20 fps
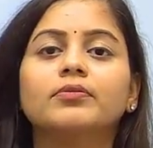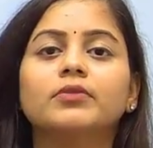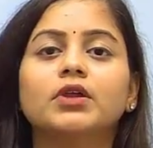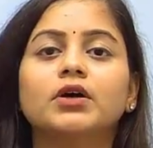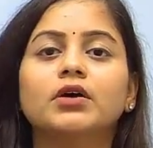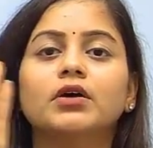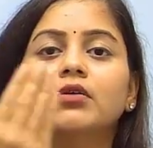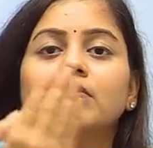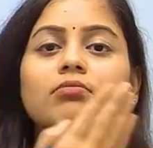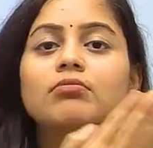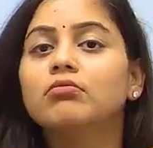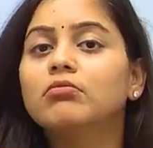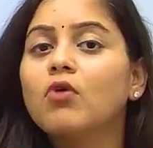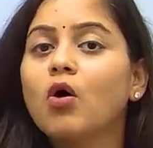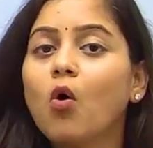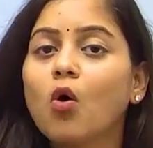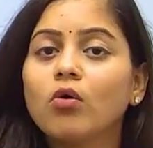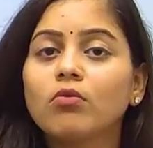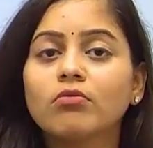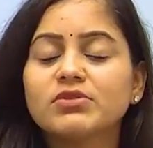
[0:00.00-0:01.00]
the
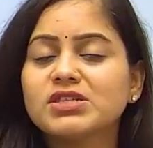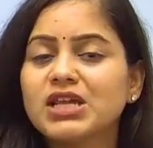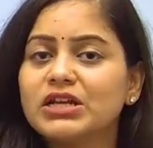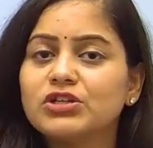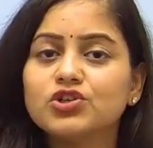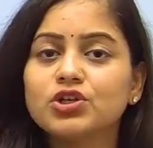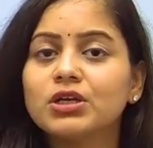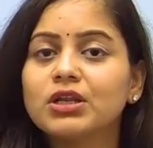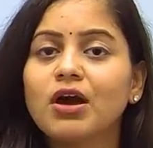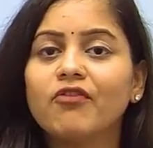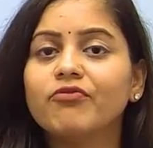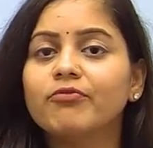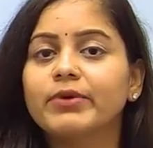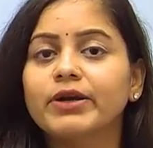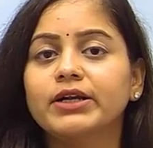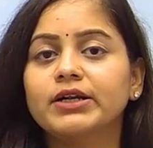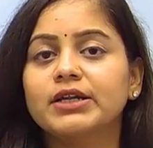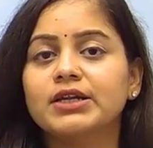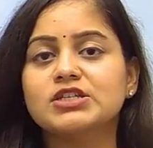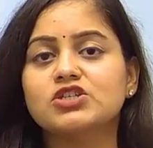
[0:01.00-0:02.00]
central
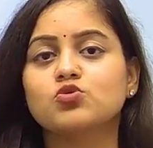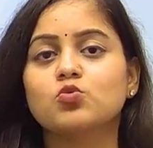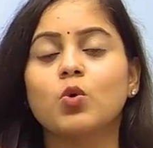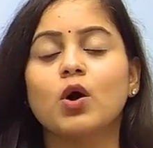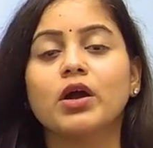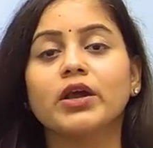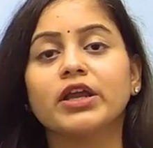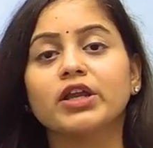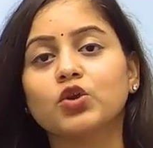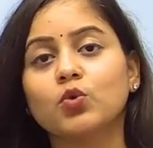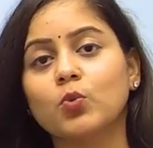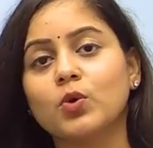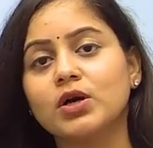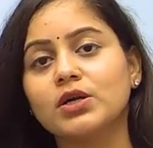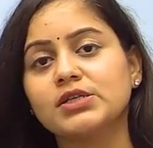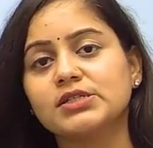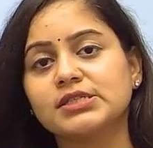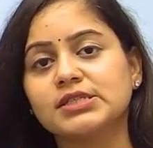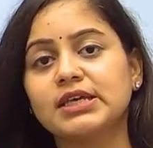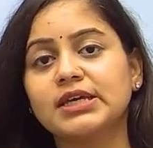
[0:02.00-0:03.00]
government is working
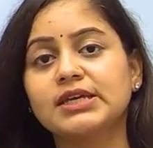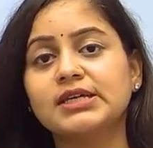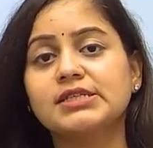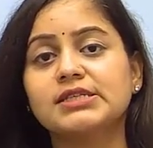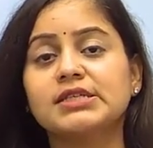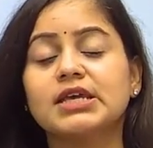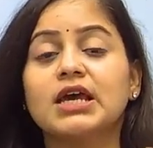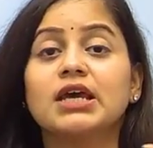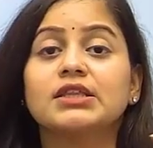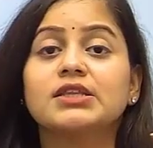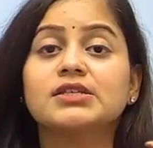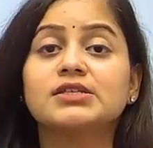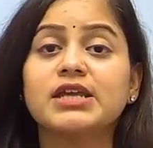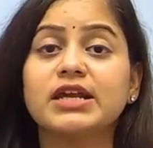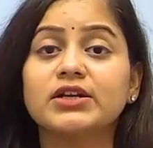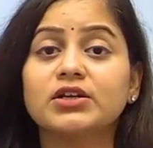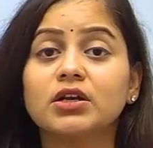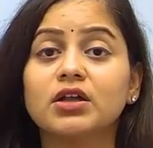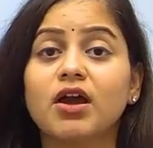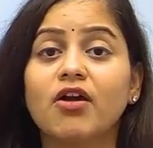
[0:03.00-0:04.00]
towards this the
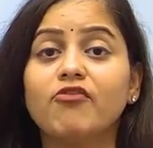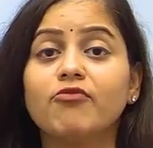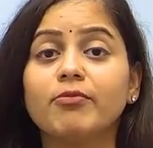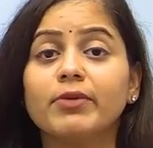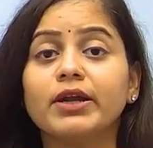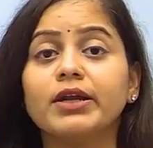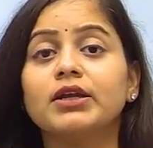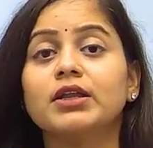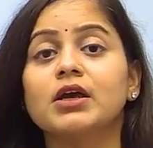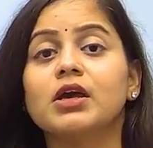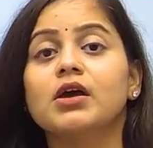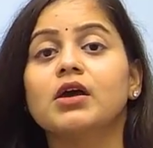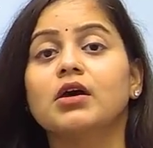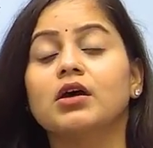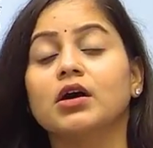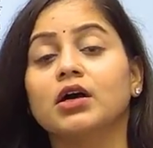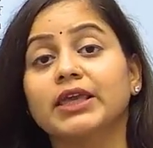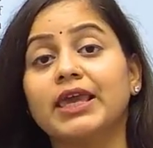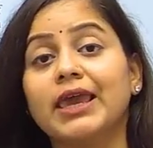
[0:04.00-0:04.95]
central government uh,